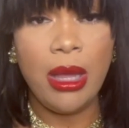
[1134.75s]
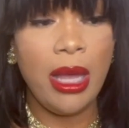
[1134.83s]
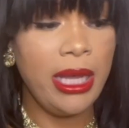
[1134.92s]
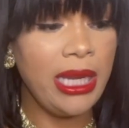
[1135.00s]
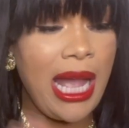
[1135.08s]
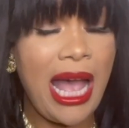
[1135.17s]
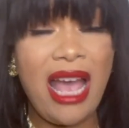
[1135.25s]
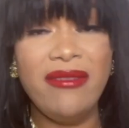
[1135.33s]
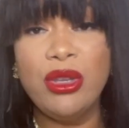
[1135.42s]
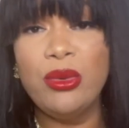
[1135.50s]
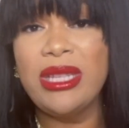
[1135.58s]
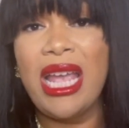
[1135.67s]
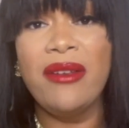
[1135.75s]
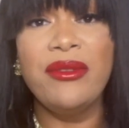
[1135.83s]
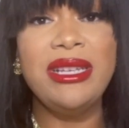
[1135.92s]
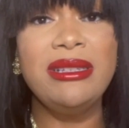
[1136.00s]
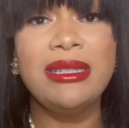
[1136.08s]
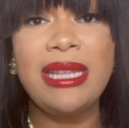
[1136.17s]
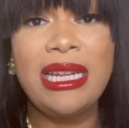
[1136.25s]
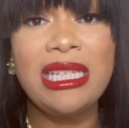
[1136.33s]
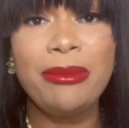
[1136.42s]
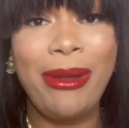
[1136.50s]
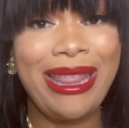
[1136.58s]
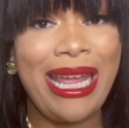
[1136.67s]
Honey, I have used every setting
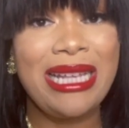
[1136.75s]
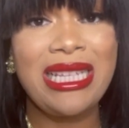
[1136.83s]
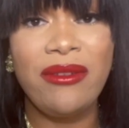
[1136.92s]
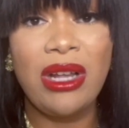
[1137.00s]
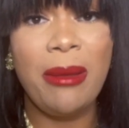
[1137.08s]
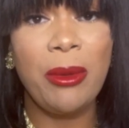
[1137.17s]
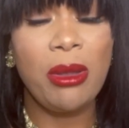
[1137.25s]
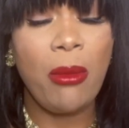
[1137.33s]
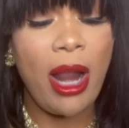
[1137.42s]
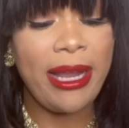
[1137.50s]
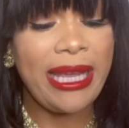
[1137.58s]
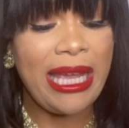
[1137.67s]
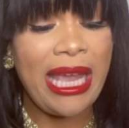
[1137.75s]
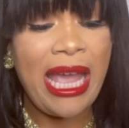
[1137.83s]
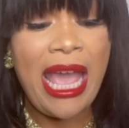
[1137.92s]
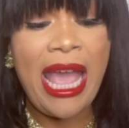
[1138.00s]
spray that has ever come on the market.